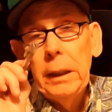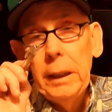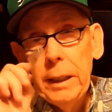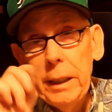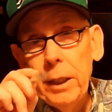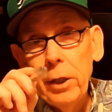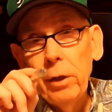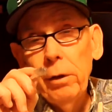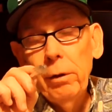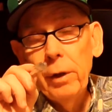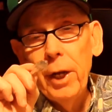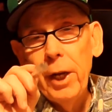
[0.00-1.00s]
in
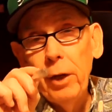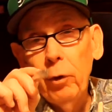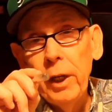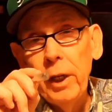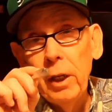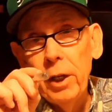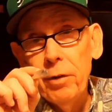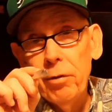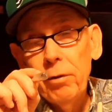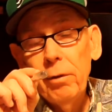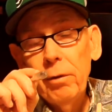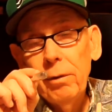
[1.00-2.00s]
a green leaf
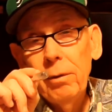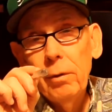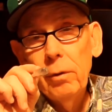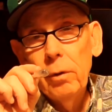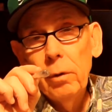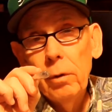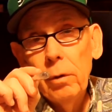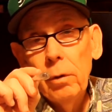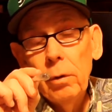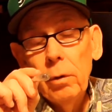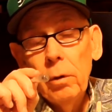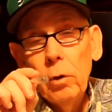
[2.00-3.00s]

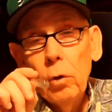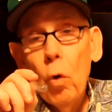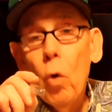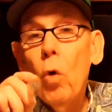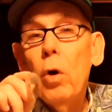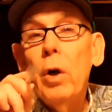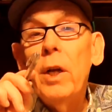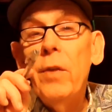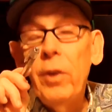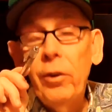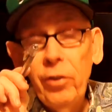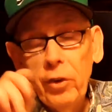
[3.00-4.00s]
or in
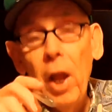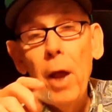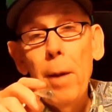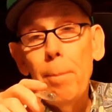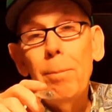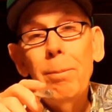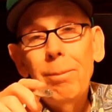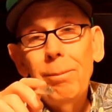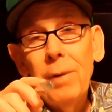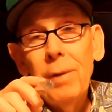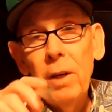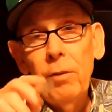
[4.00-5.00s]
the stem
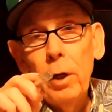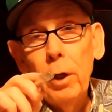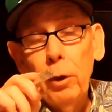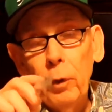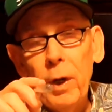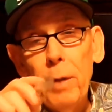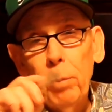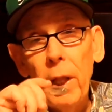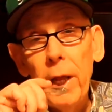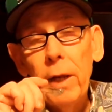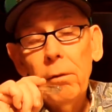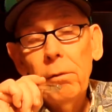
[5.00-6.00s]
of a green
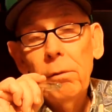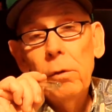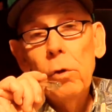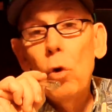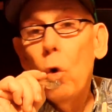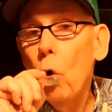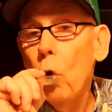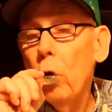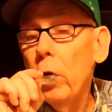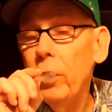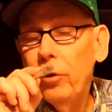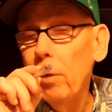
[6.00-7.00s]
plant, or
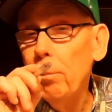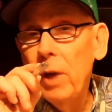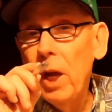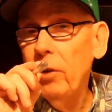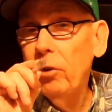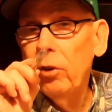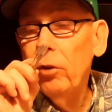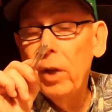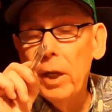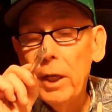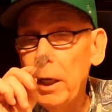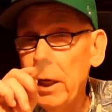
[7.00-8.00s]
in some cases
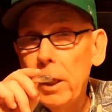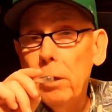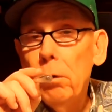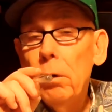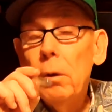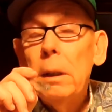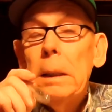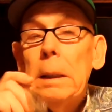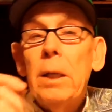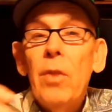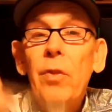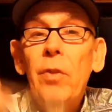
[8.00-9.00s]
in
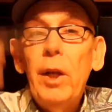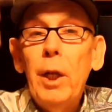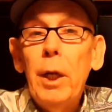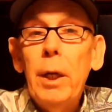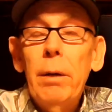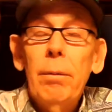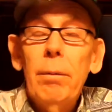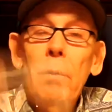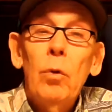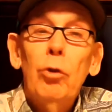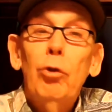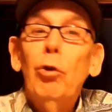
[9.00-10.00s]
the
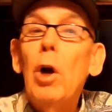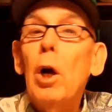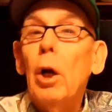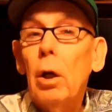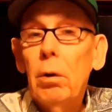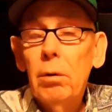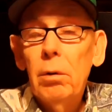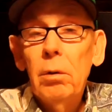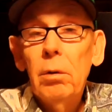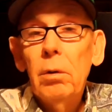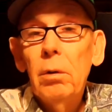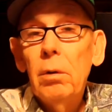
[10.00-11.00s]
trunk,
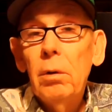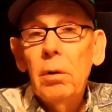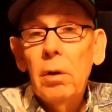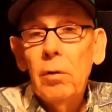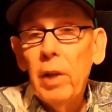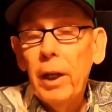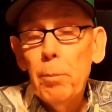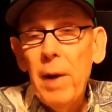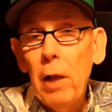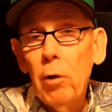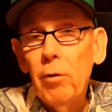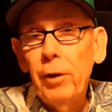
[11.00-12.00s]
like a
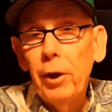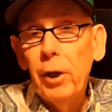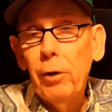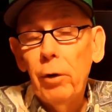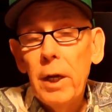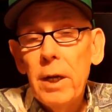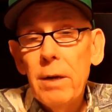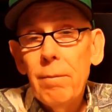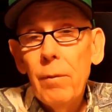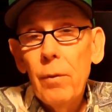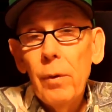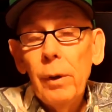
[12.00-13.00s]
Palo Verde tree.
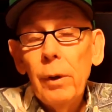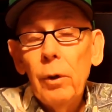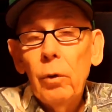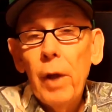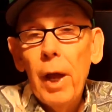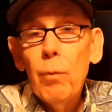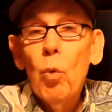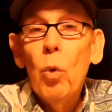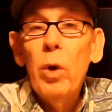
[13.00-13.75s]
Okay, what